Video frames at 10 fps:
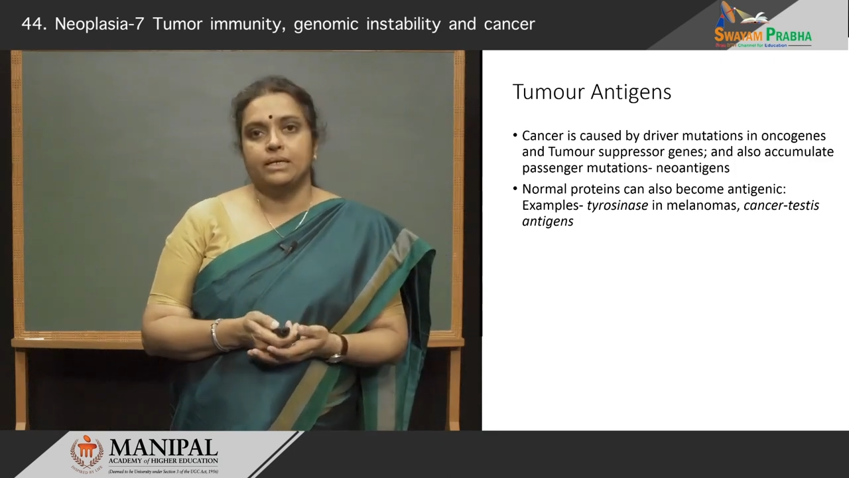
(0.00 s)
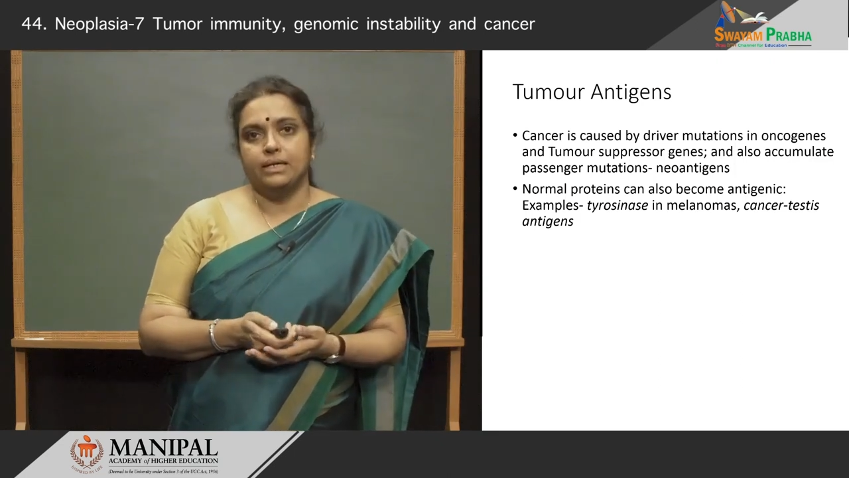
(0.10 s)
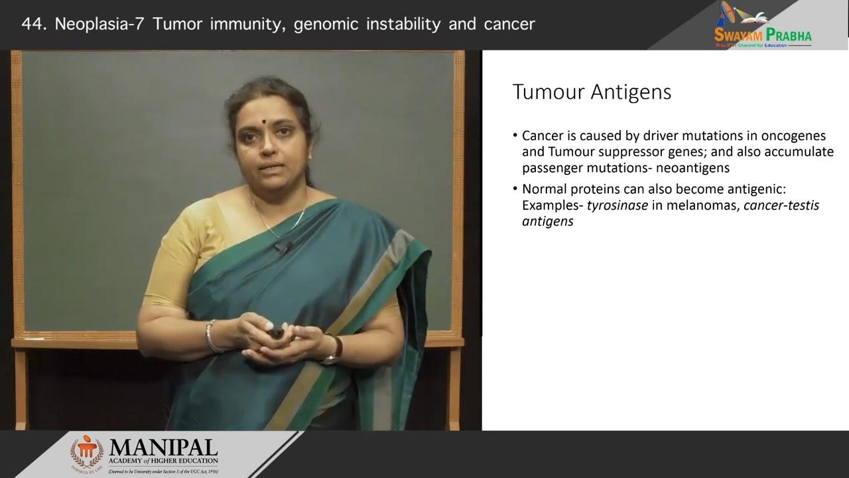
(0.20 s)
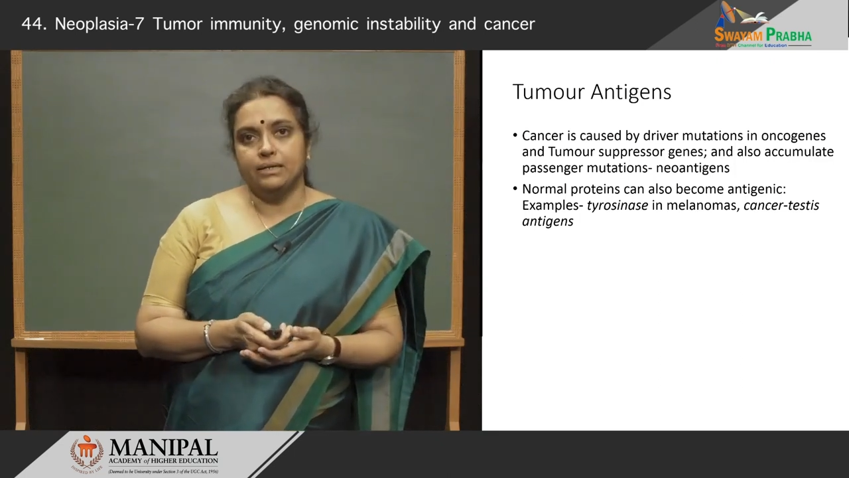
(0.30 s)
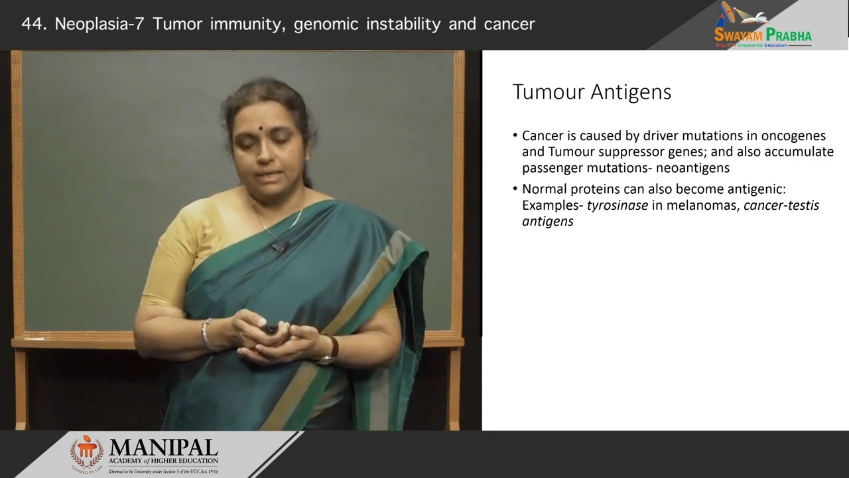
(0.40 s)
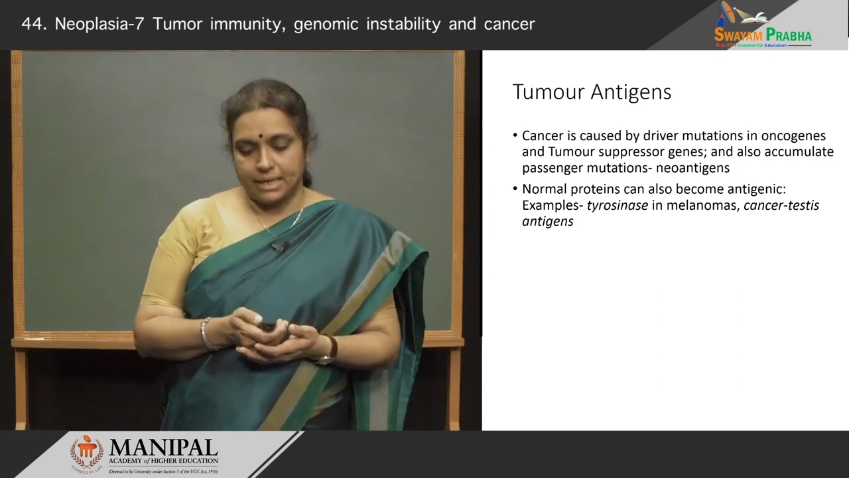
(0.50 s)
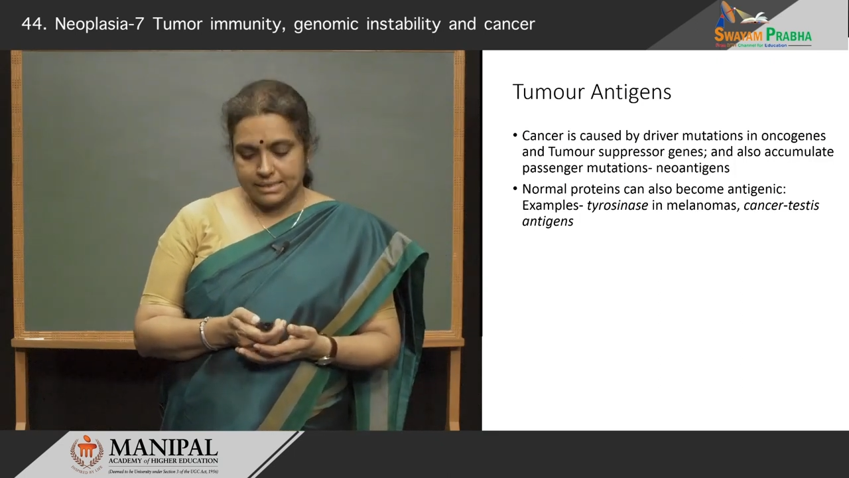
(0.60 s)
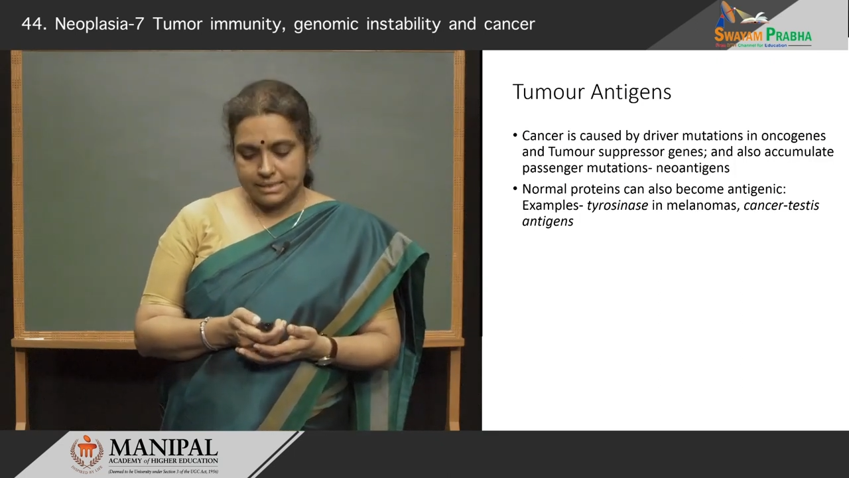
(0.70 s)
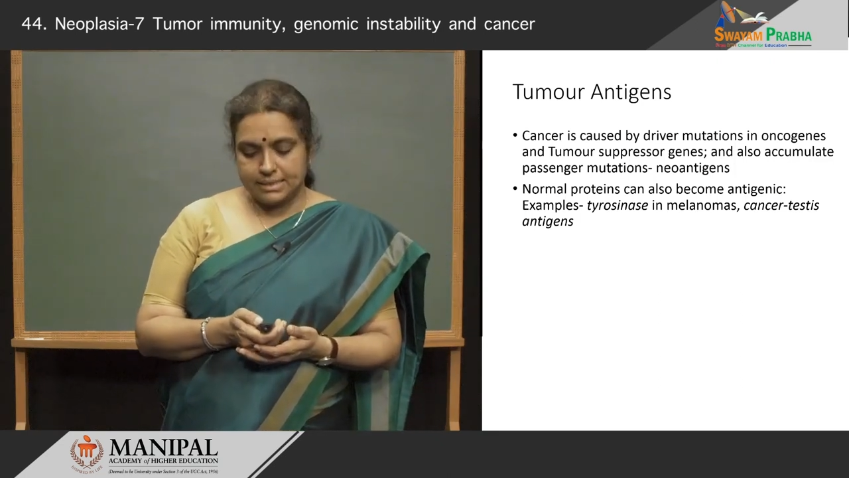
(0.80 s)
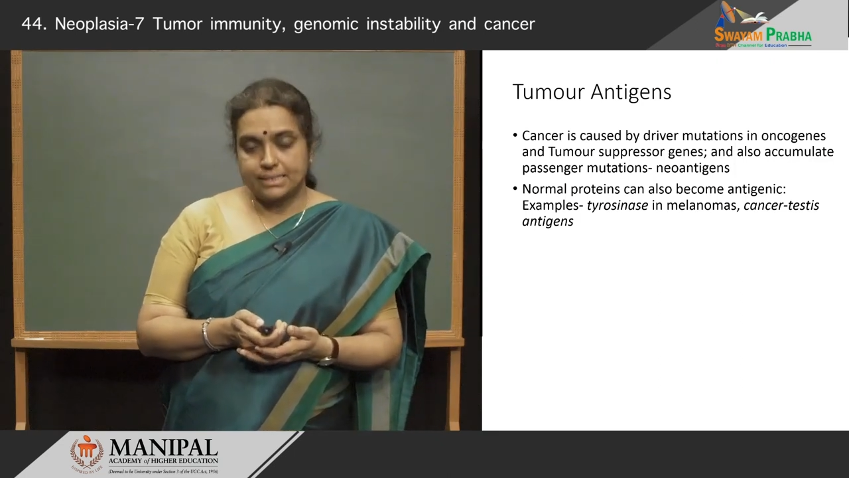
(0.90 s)
in a
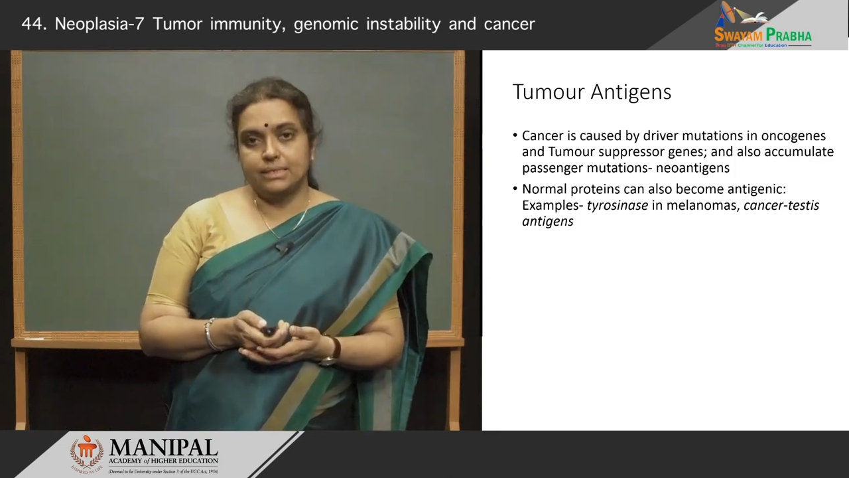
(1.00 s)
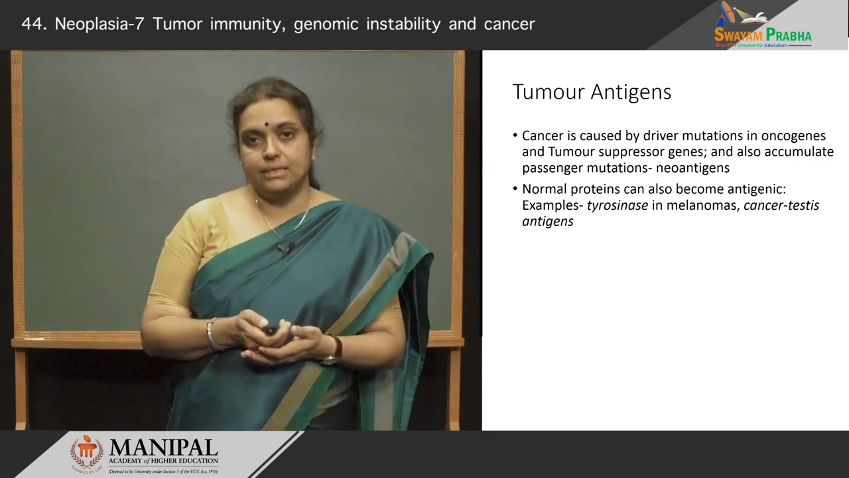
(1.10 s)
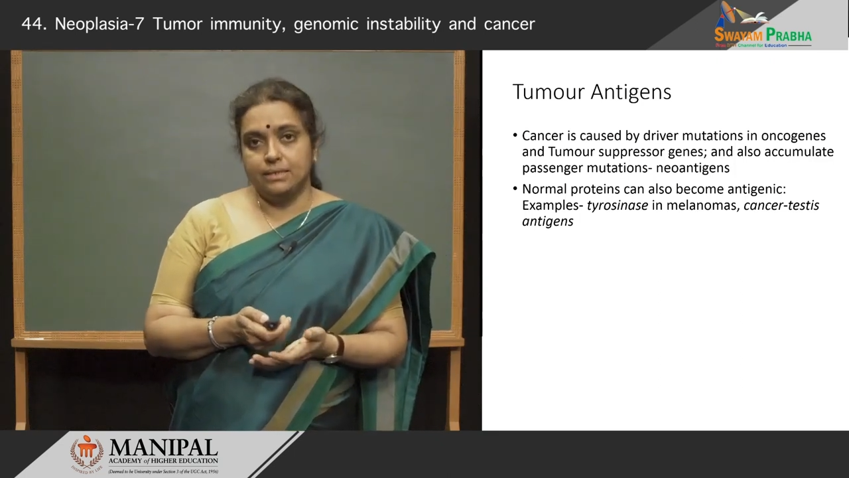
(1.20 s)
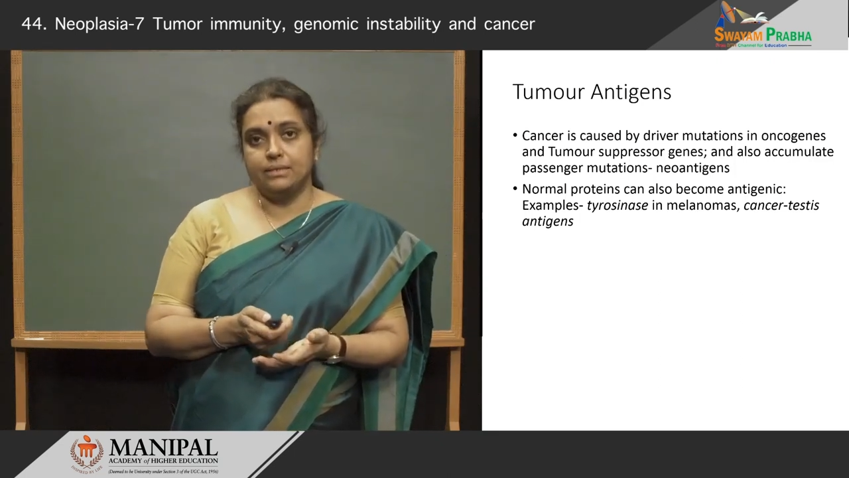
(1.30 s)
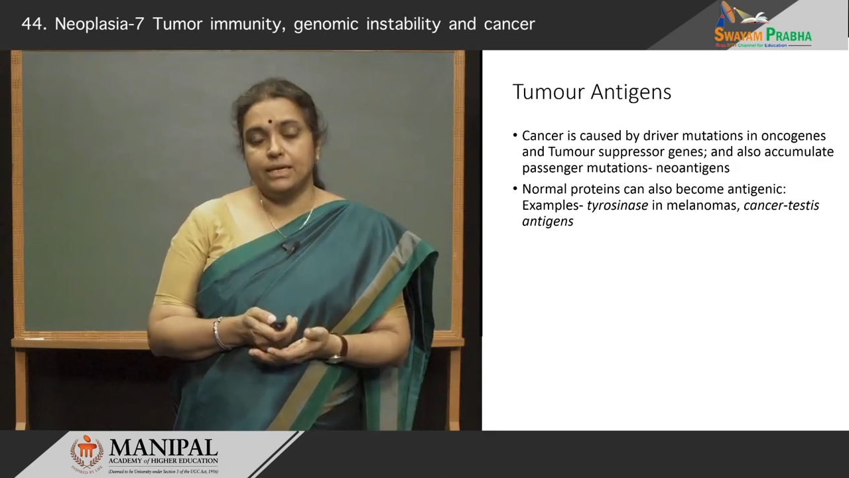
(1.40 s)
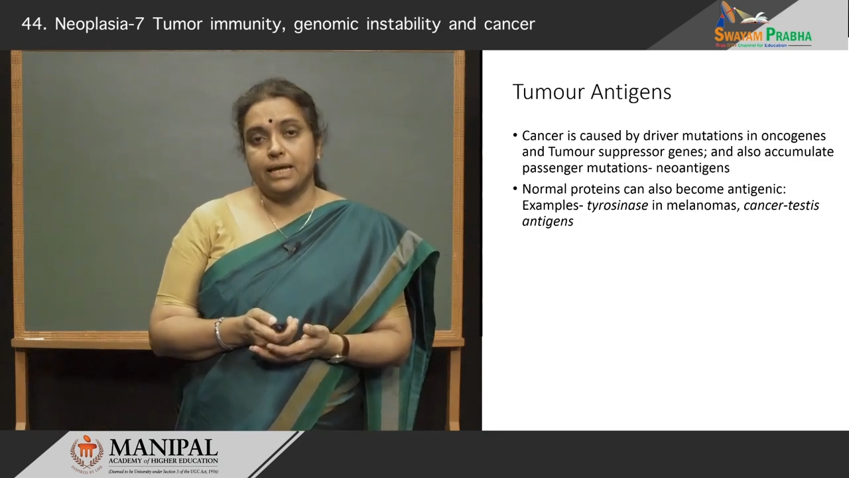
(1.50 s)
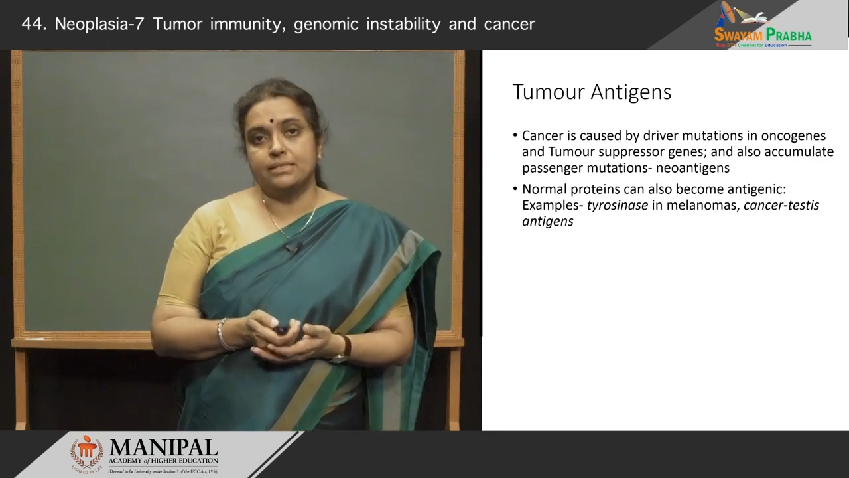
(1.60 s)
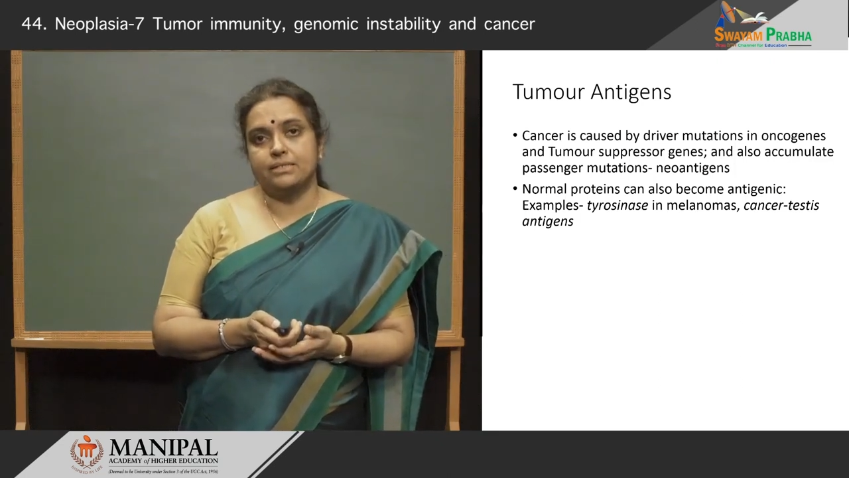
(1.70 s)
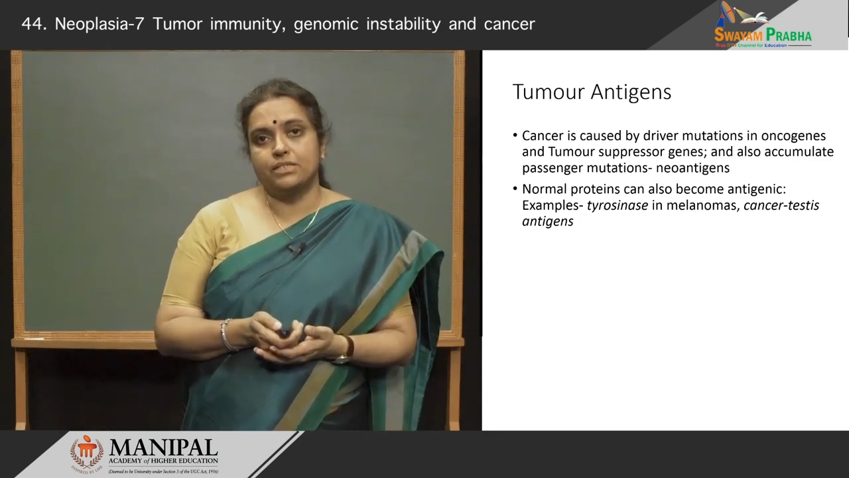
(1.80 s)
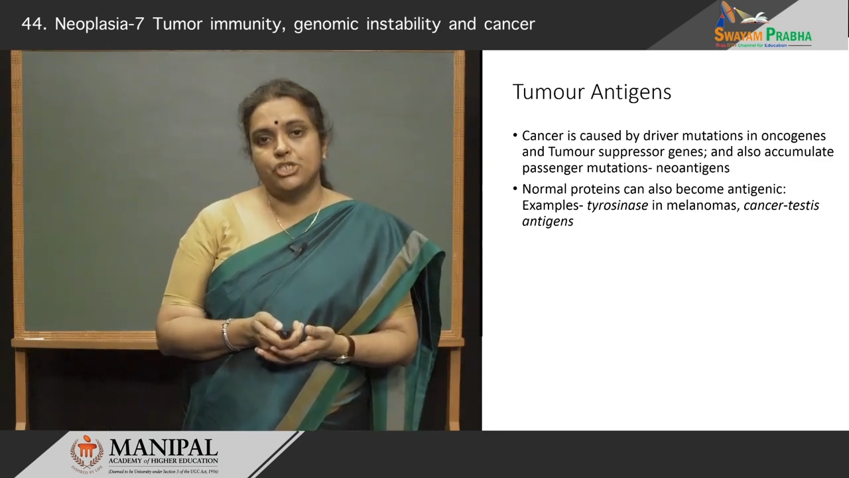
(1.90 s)

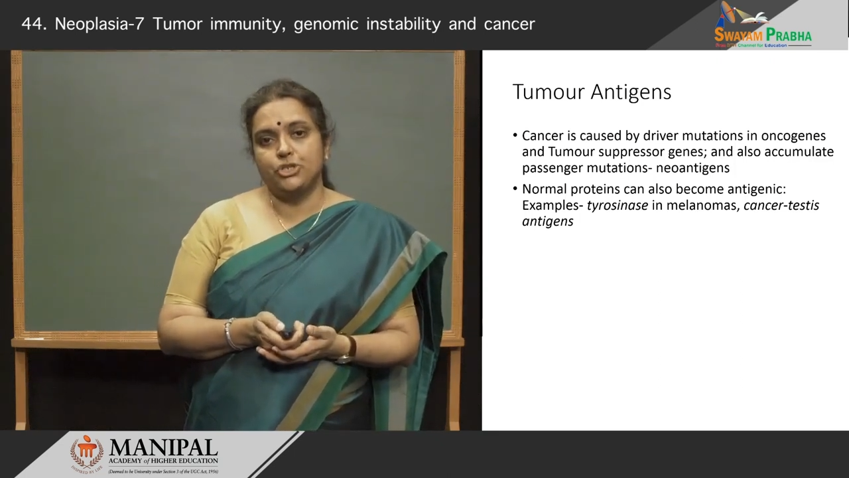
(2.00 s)
cancerous